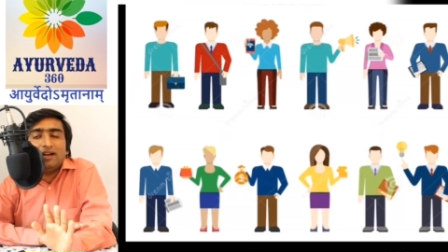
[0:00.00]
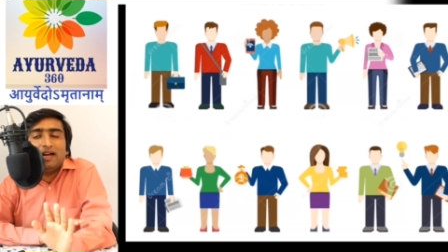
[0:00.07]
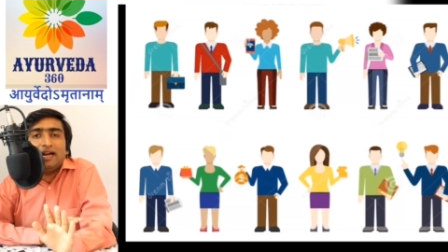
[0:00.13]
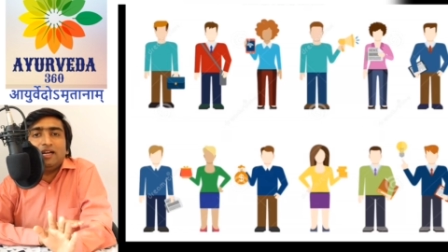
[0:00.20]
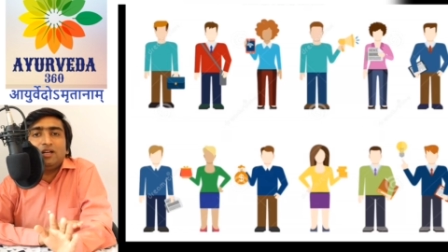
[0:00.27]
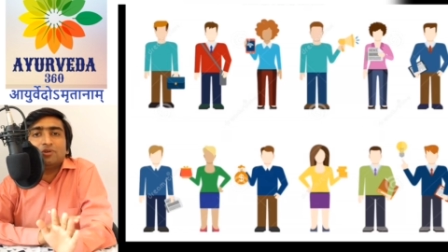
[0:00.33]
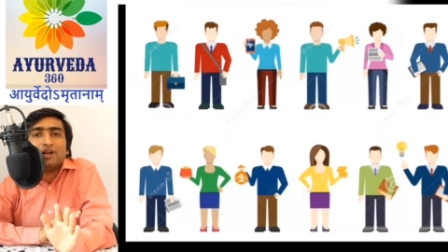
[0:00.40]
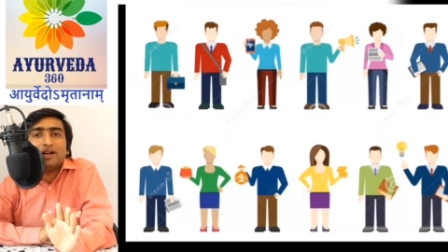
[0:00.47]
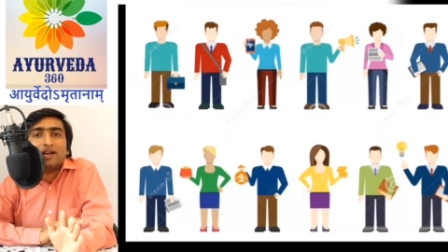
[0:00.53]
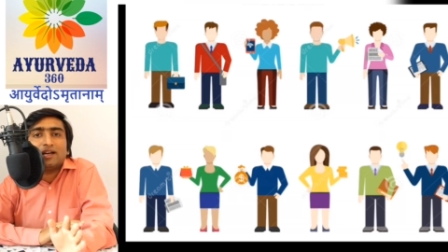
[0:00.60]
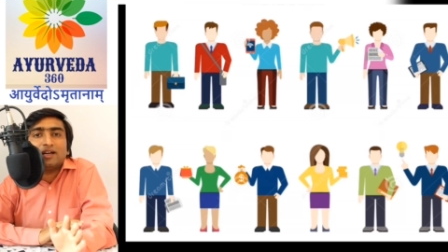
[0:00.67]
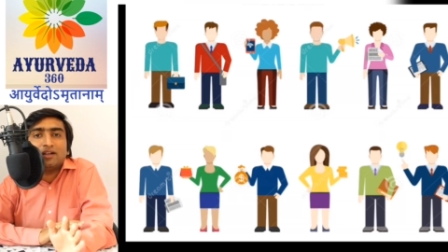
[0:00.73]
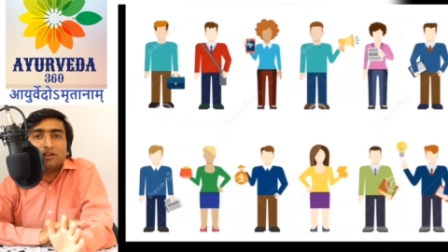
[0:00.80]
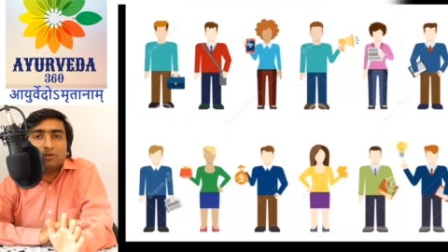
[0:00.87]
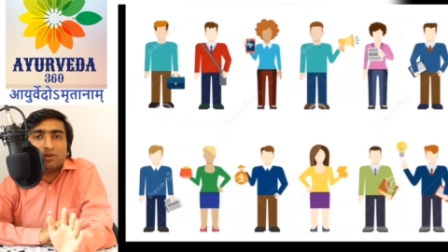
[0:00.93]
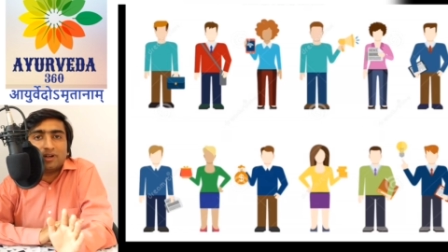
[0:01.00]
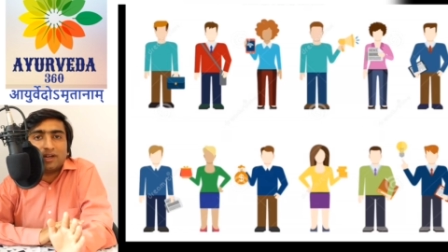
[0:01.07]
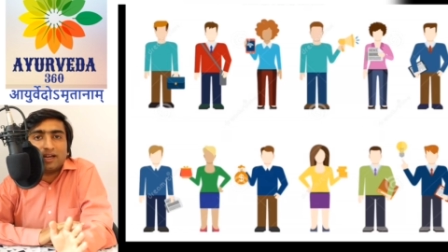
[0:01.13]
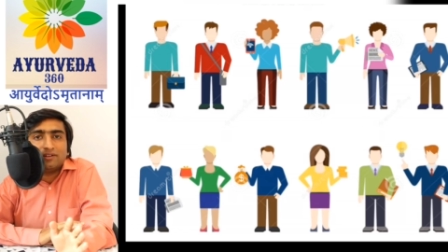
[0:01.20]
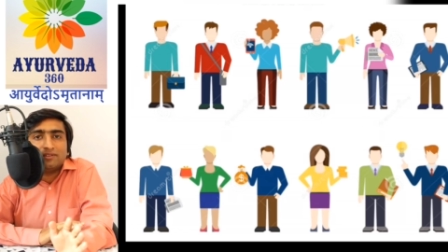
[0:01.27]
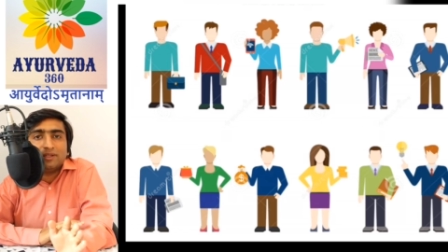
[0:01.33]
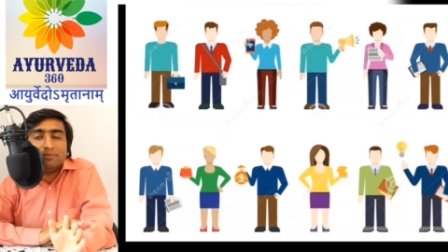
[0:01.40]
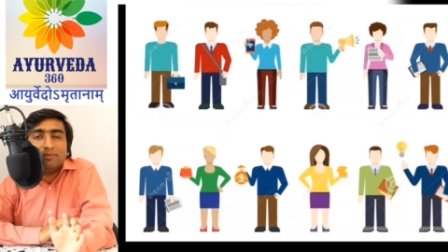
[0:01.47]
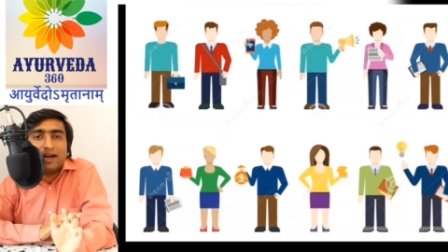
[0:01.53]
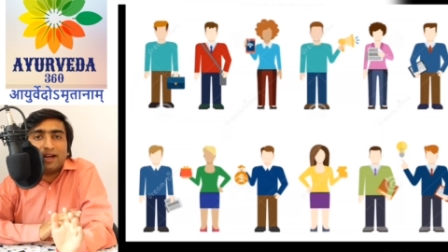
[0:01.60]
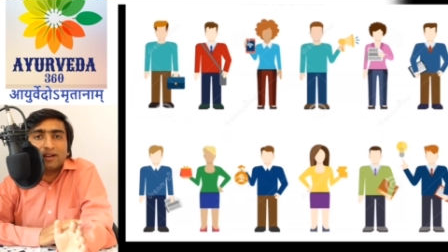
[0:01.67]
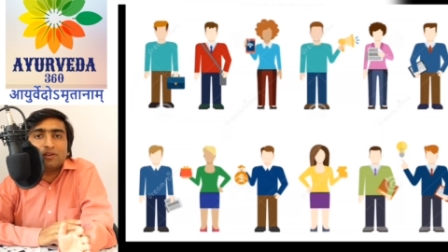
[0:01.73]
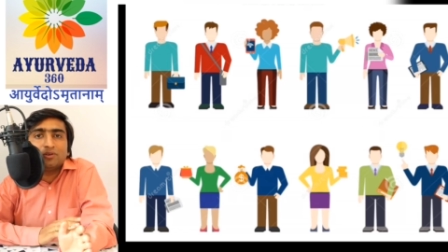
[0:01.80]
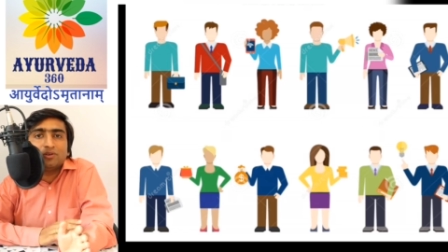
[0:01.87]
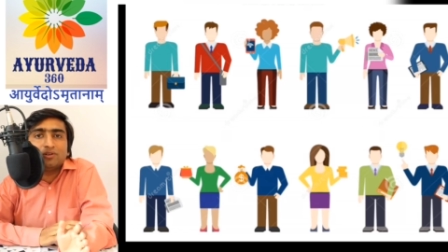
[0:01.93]
I do not, do not have the
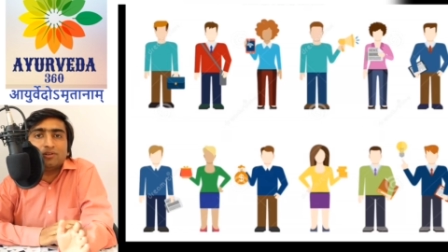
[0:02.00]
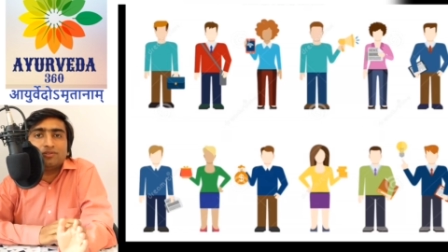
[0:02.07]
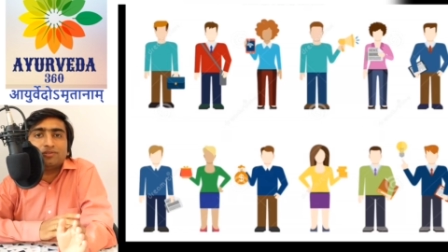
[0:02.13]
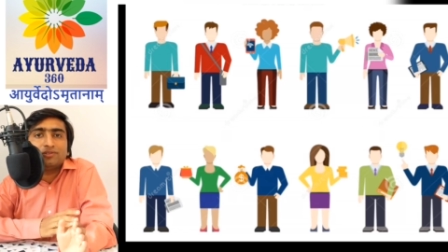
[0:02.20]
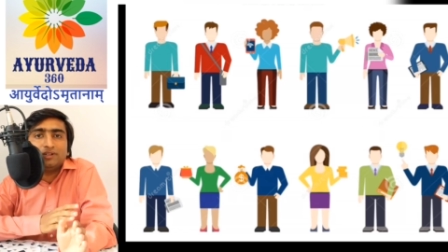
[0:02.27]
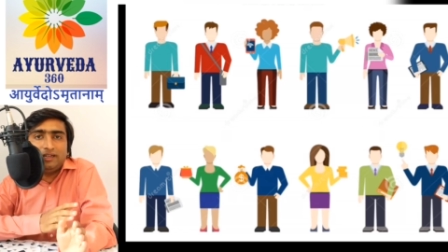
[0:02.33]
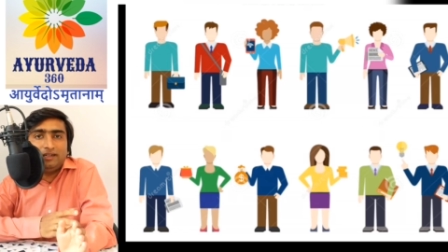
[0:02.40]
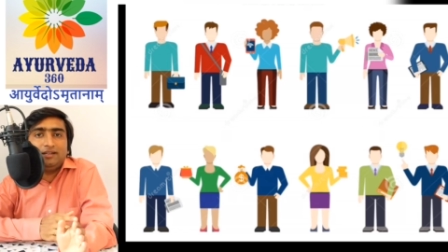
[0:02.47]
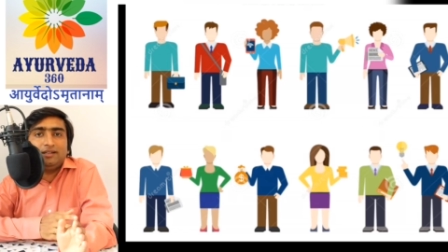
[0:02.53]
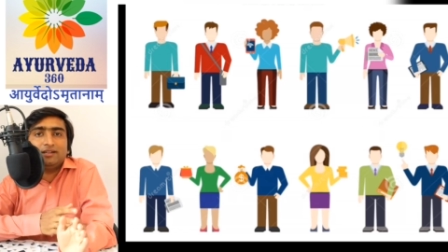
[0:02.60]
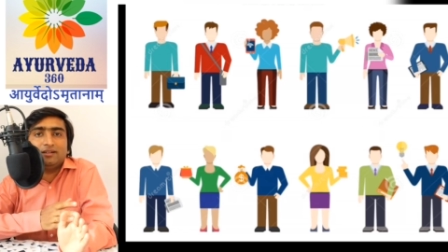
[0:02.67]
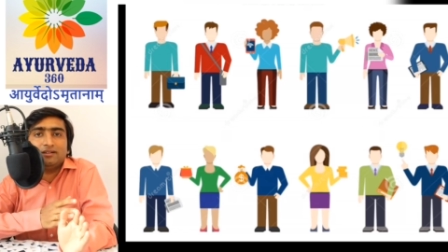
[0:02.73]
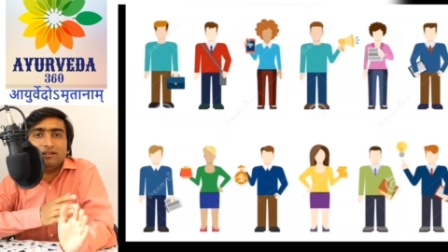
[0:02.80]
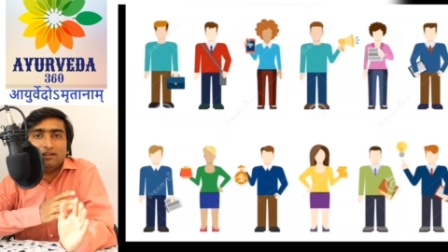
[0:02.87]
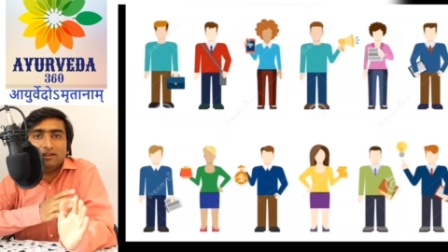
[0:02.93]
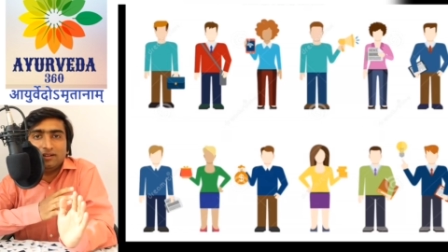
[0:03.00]
background of Indian